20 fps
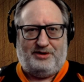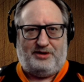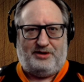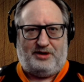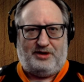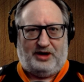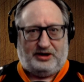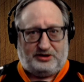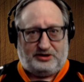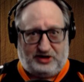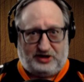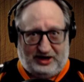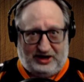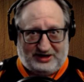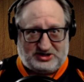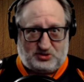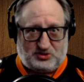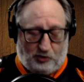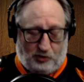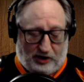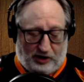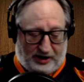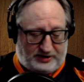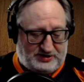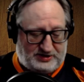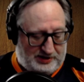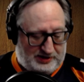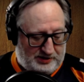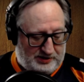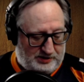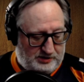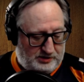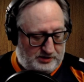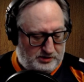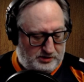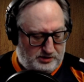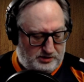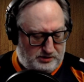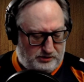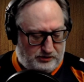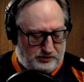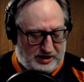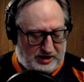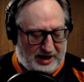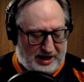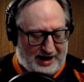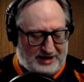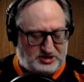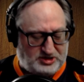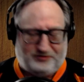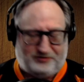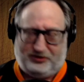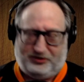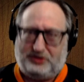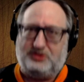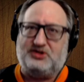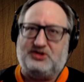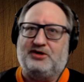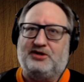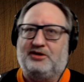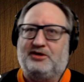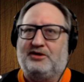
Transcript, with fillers: And guess what? The adjuvant